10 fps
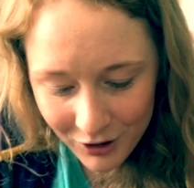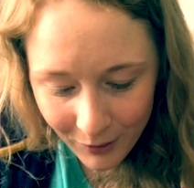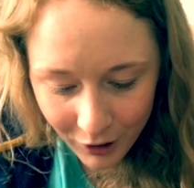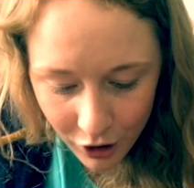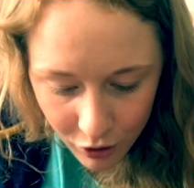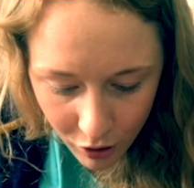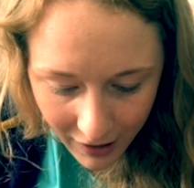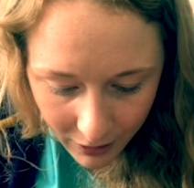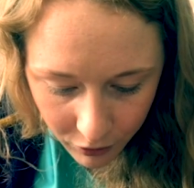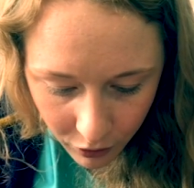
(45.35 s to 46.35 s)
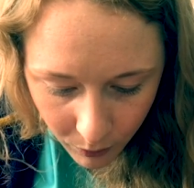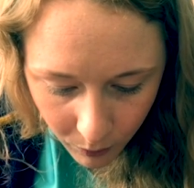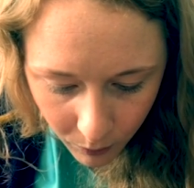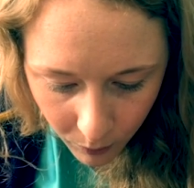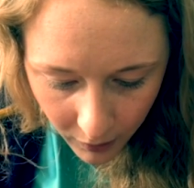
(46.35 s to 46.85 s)
So I'm going to draw out
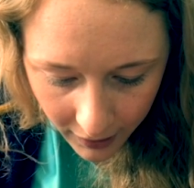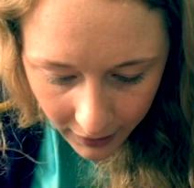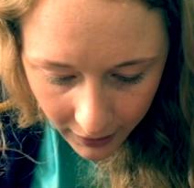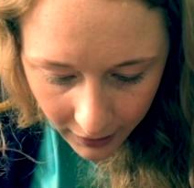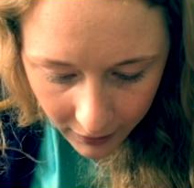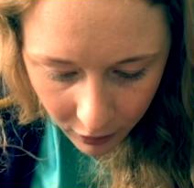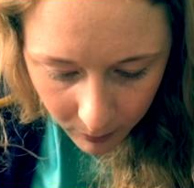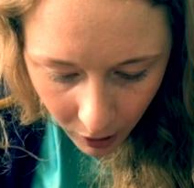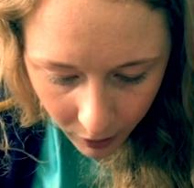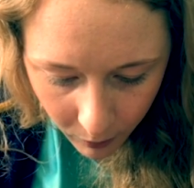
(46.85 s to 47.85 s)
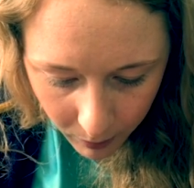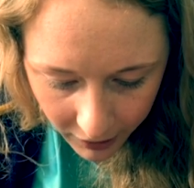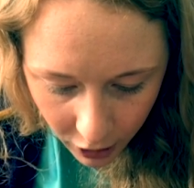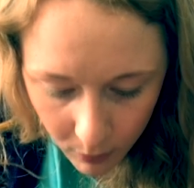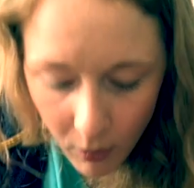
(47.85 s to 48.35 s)
where the spine would
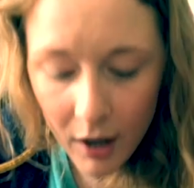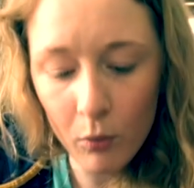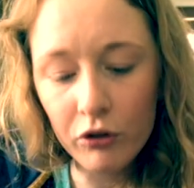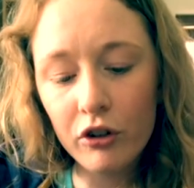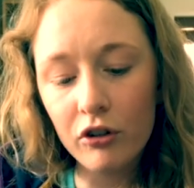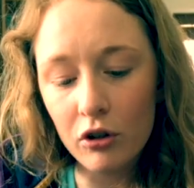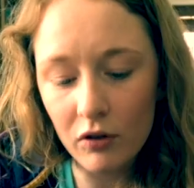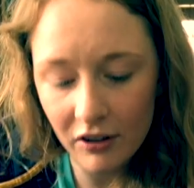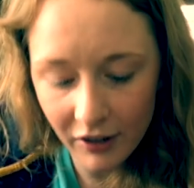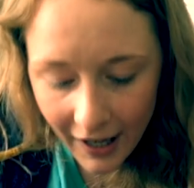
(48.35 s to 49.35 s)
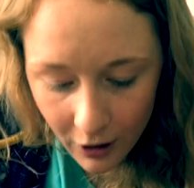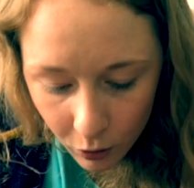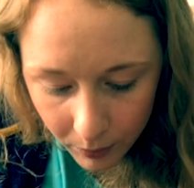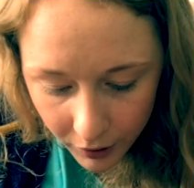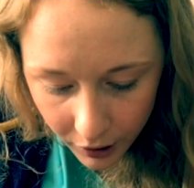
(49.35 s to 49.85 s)
be. You might want to do this to
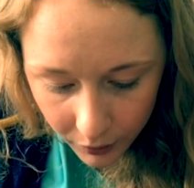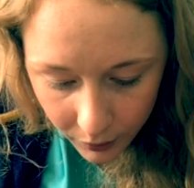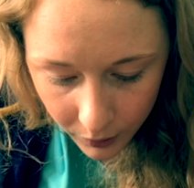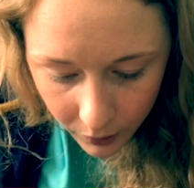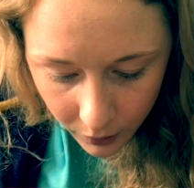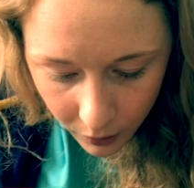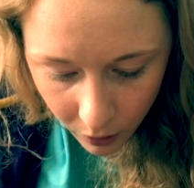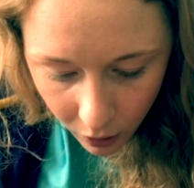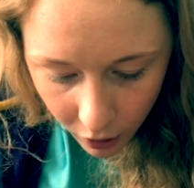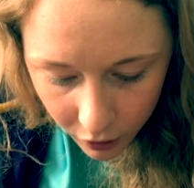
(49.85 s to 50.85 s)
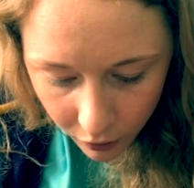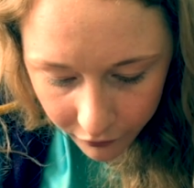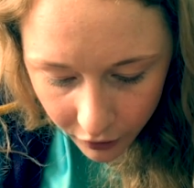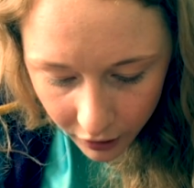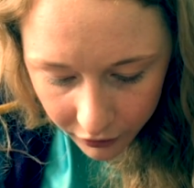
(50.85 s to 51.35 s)
help you on your
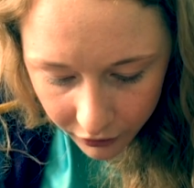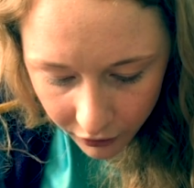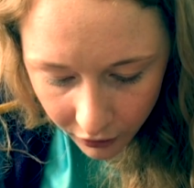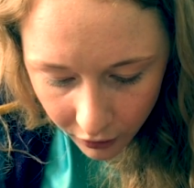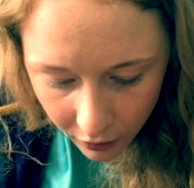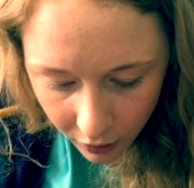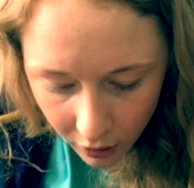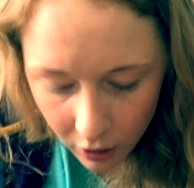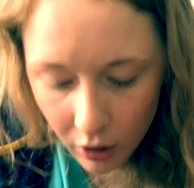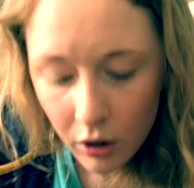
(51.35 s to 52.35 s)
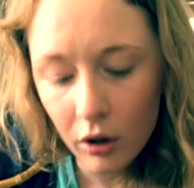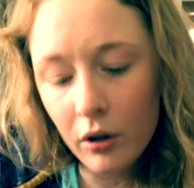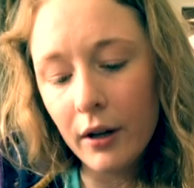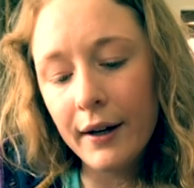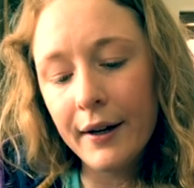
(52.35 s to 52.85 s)
first
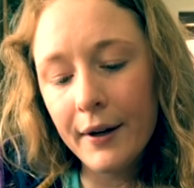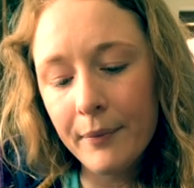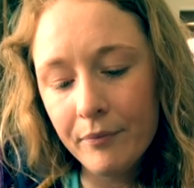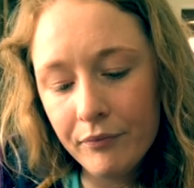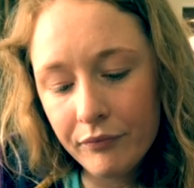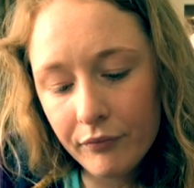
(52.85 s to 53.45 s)
attempt.